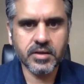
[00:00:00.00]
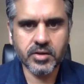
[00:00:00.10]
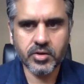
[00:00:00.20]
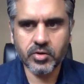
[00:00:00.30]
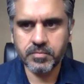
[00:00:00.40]

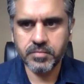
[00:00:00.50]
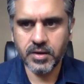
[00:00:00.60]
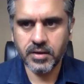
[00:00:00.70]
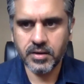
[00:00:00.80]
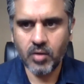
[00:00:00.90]

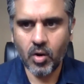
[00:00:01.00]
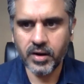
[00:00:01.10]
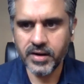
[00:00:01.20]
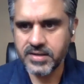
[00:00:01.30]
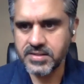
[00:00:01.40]

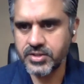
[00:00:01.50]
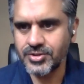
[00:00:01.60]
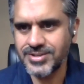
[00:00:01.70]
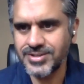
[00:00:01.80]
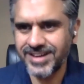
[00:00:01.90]

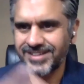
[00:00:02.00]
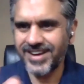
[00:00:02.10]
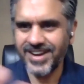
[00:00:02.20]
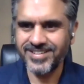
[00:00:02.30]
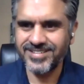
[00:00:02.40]
organizations like
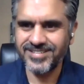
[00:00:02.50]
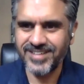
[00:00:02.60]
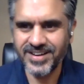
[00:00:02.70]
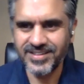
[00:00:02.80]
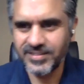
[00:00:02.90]
TIE, right?